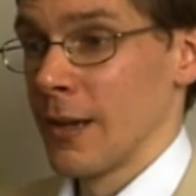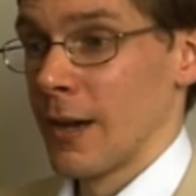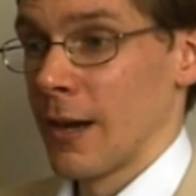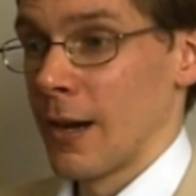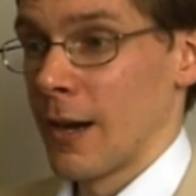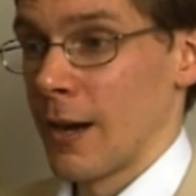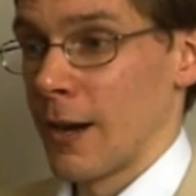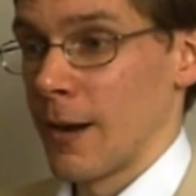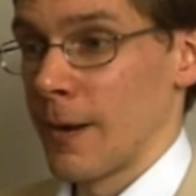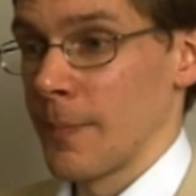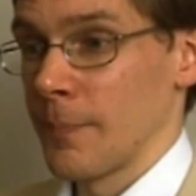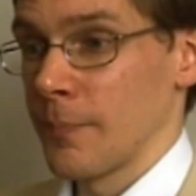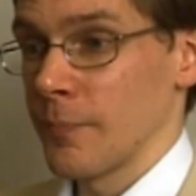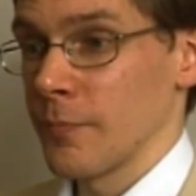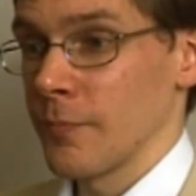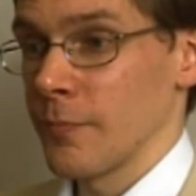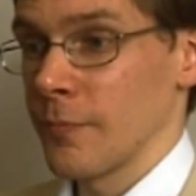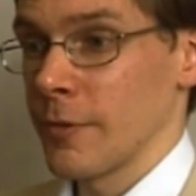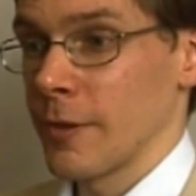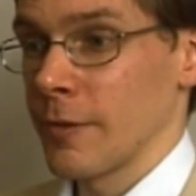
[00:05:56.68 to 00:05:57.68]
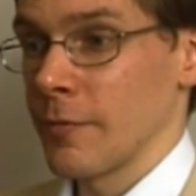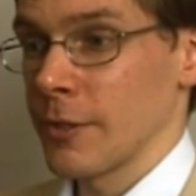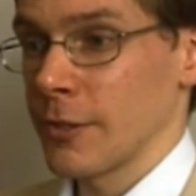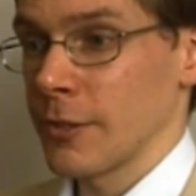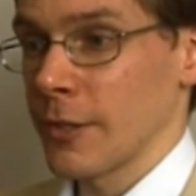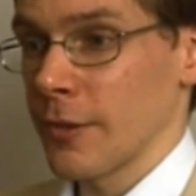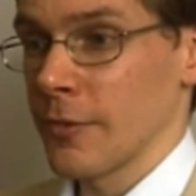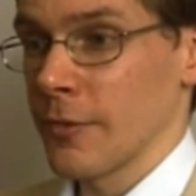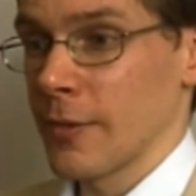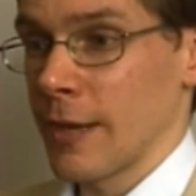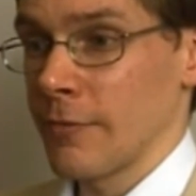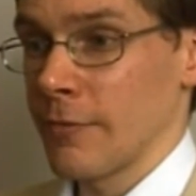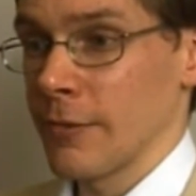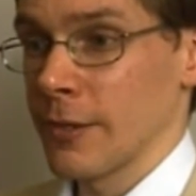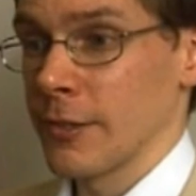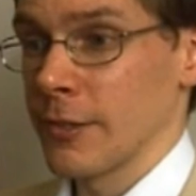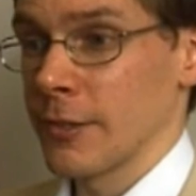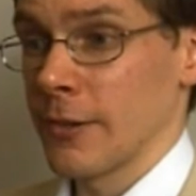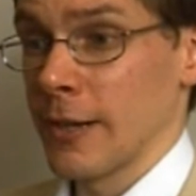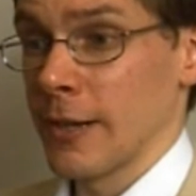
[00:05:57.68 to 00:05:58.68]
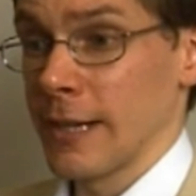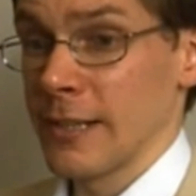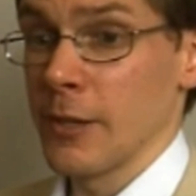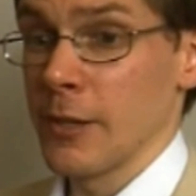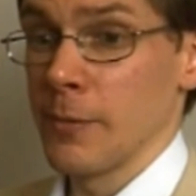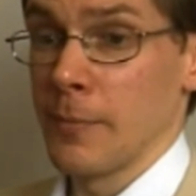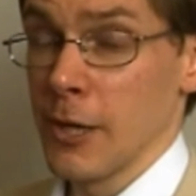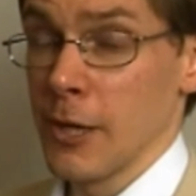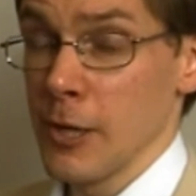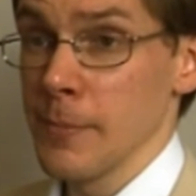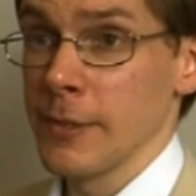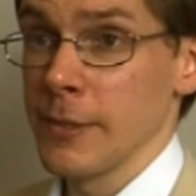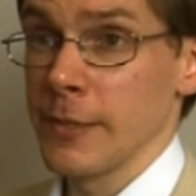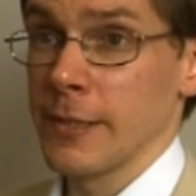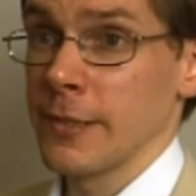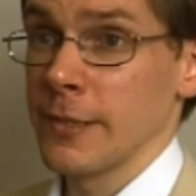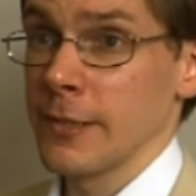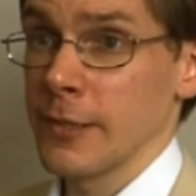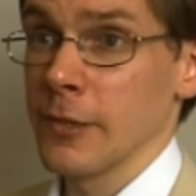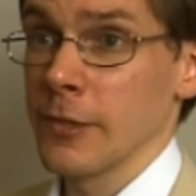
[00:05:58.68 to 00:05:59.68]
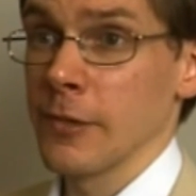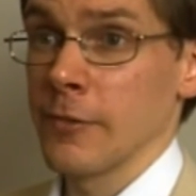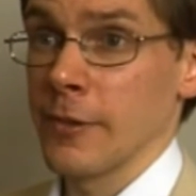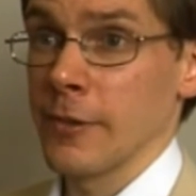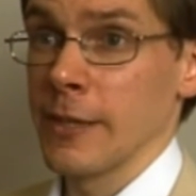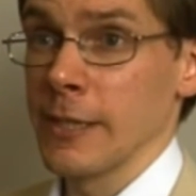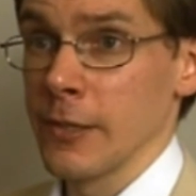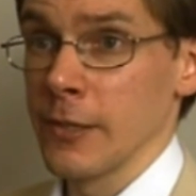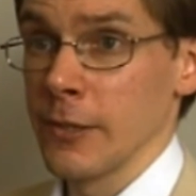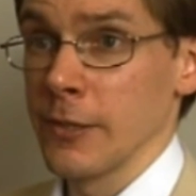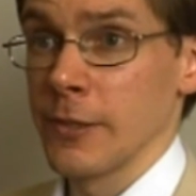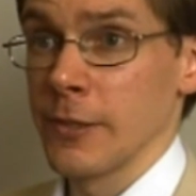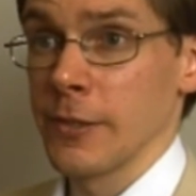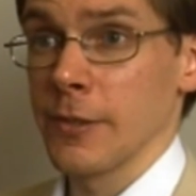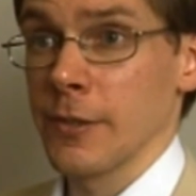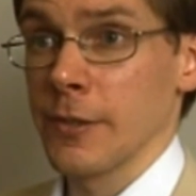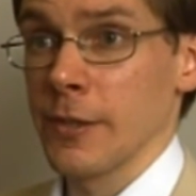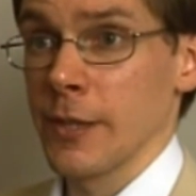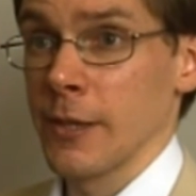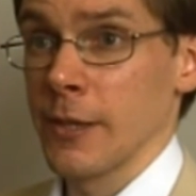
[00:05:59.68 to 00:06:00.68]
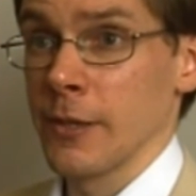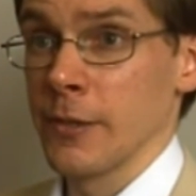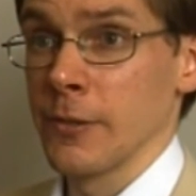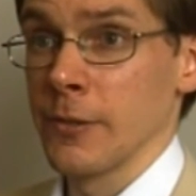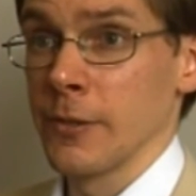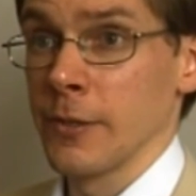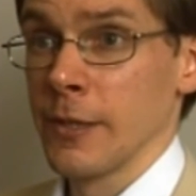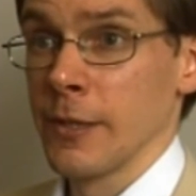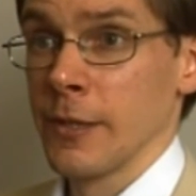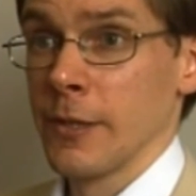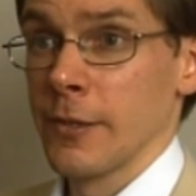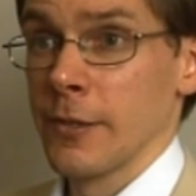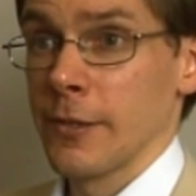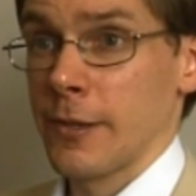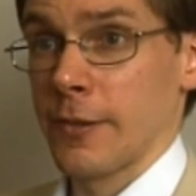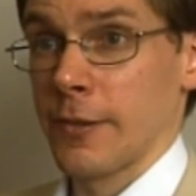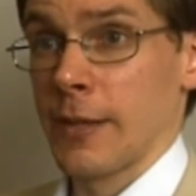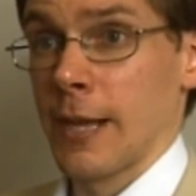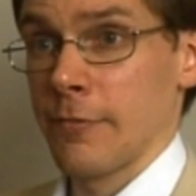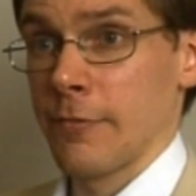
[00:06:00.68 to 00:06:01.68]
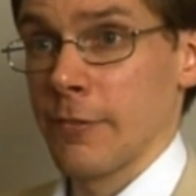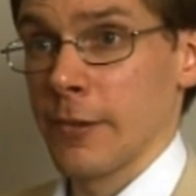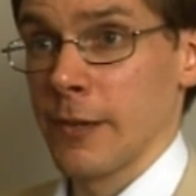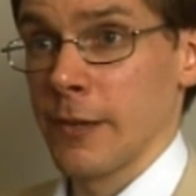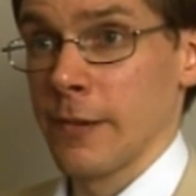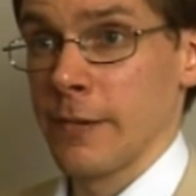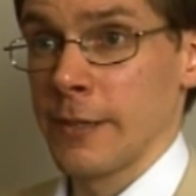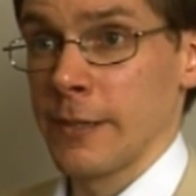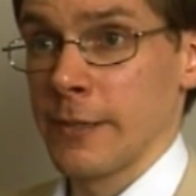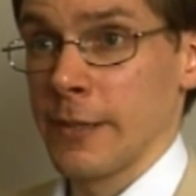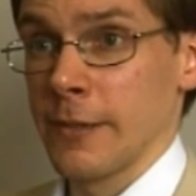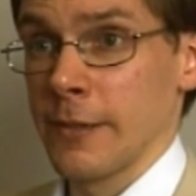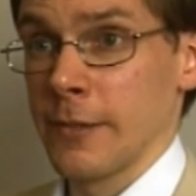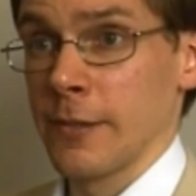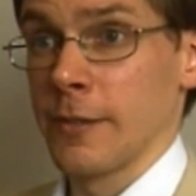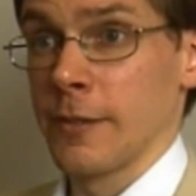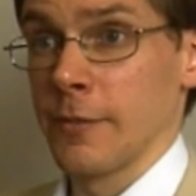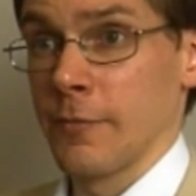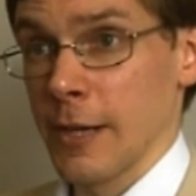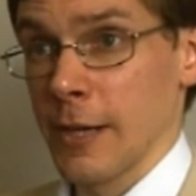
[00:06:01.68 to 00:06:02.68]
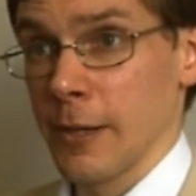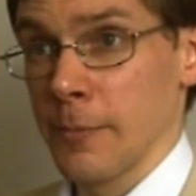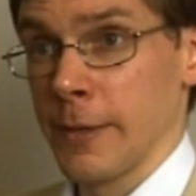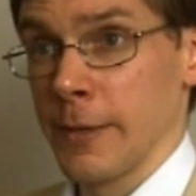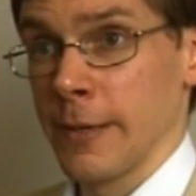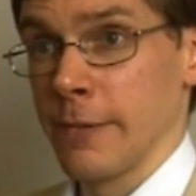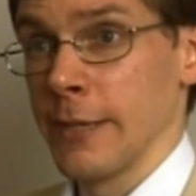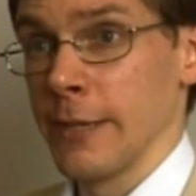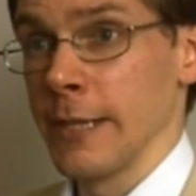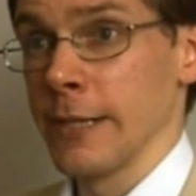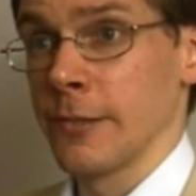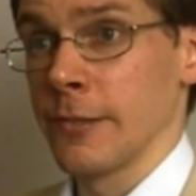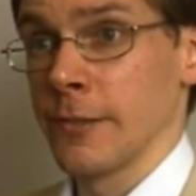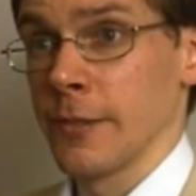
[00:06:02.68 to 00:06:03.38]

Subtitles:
The Southern African site at the moment is still very good, though Southern Africa is a developing region